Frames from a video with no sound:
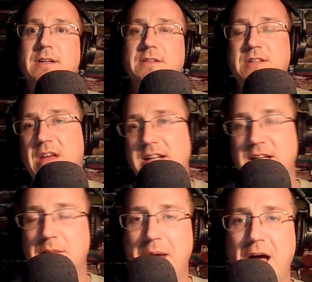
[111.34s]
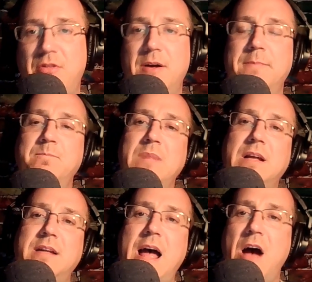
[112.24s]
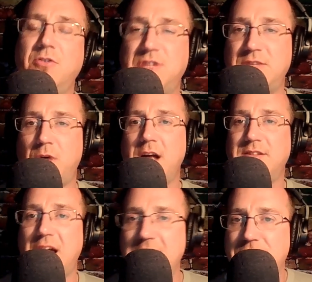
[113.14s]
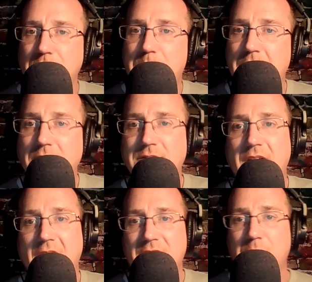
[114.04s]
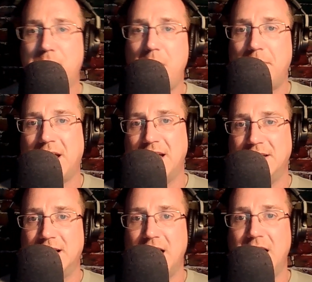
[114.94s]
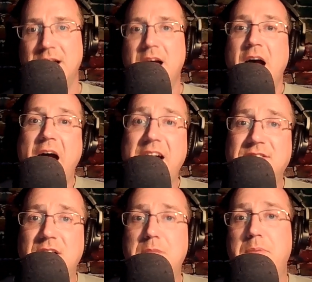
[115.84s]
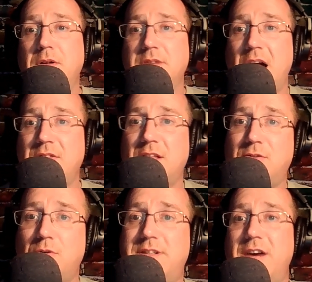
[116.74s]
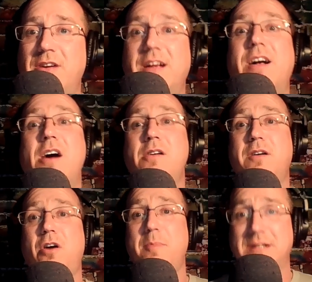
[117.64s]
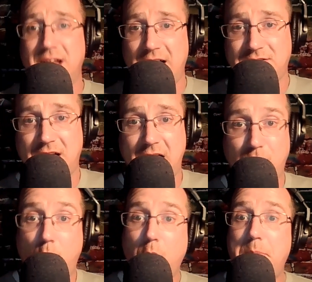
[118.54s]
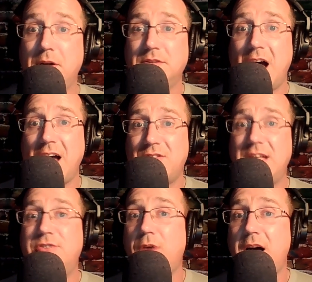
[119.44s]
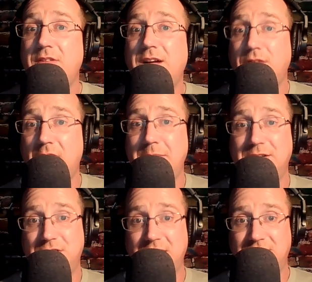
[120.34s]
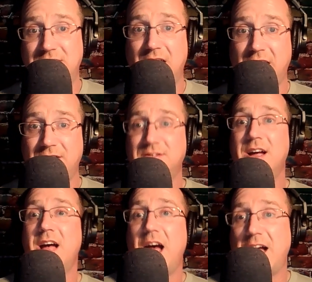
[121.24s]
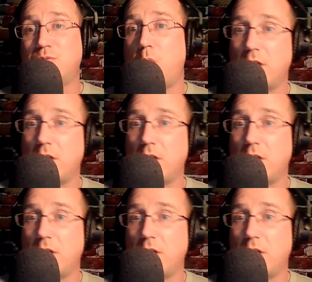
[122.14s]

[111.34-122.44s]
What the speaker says: See, they did the math. Now, she writes, enter Bill Nye the propaganda guy, as in Bill Nye the authoritarian carbon tax guy, or Bill Nye the try the climate change deniers as war